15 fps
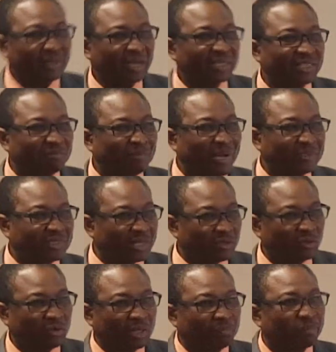And the bank said,
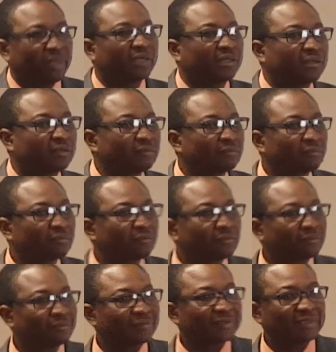Okay, pay it.
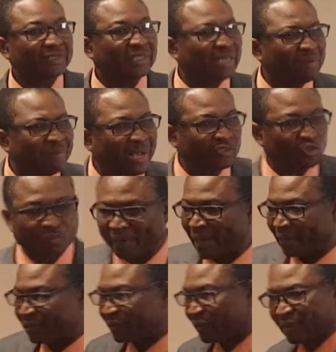She came back
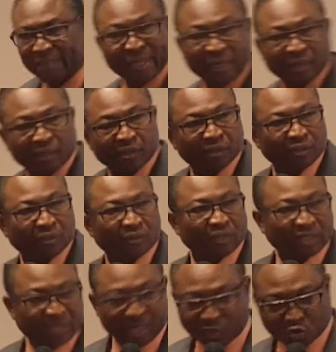surprised. He said,
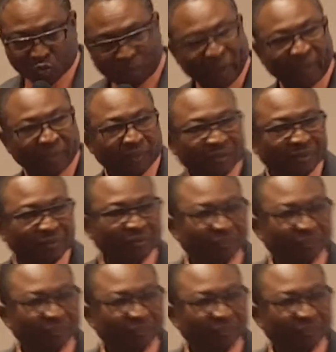he said, You should pay it.